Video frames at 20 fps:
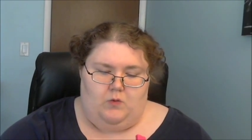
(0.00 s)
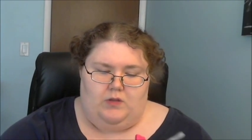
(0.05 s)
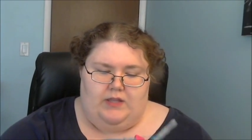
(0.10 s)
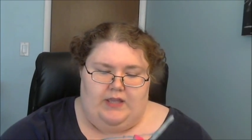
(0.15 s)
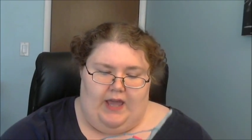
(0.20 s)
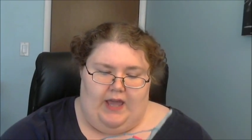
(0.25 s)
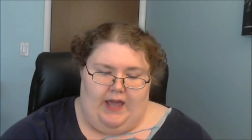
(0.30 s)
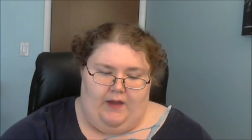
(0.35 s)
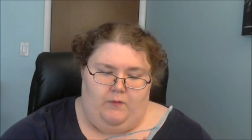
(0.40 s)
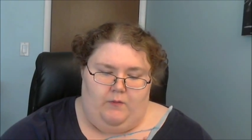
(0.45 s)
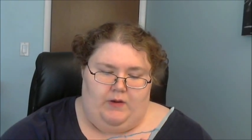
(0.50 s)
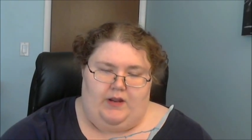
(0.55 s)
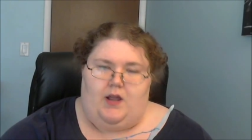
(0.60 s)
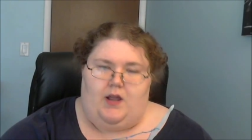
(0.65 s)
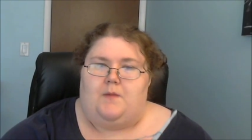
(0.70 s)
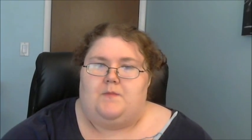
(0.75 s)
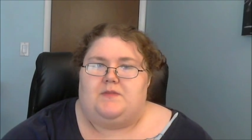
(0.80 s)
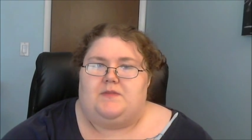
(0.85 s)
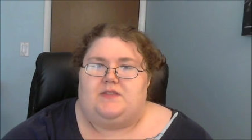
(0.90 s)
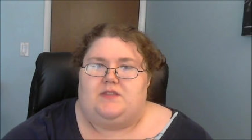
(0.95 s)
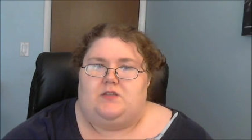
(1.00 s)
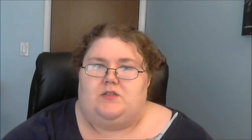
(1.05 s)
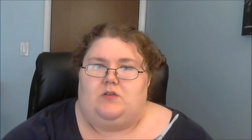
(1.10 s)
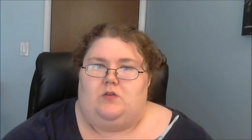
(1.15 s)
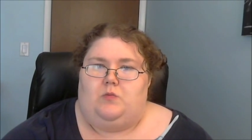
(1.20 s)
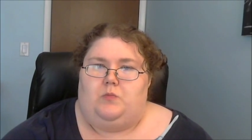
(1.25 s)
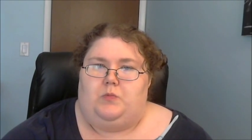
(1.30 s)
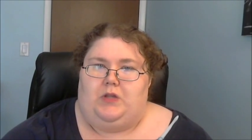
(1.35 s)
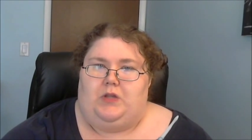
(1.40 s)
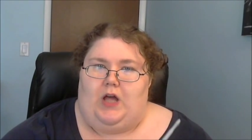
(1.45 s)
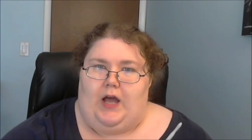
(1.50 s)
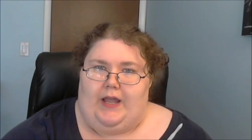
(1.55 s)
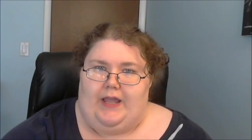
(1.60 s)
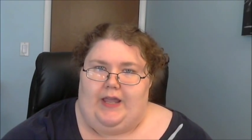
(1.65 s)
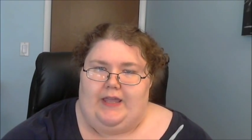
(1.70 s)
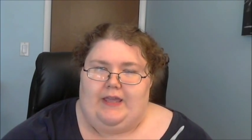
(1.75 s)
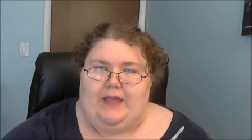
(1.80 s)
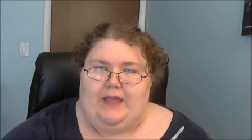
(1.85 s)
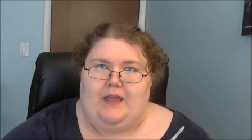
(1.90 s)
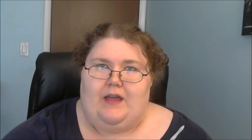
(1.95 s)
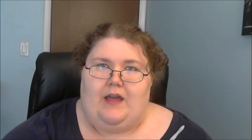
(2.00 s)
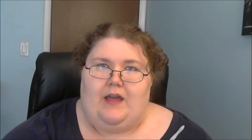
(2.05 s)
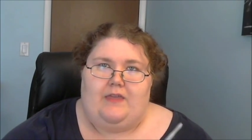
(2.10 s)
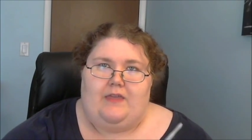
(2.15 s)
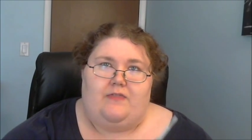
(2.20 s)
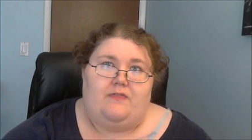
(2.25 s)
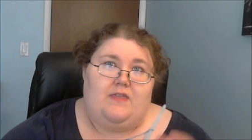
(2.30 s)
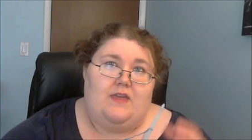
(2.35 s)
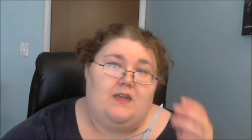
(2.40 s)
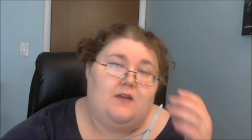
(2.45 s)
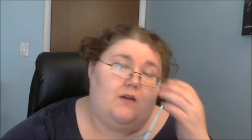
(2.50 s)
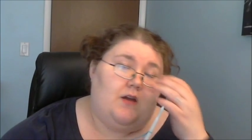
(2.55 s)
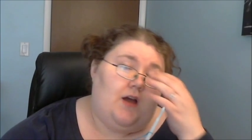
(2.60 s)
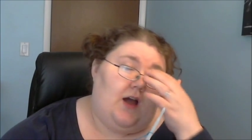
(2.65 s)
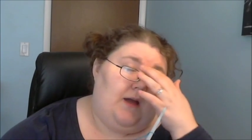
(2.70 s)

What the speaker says: yet when it comes to plying it. I think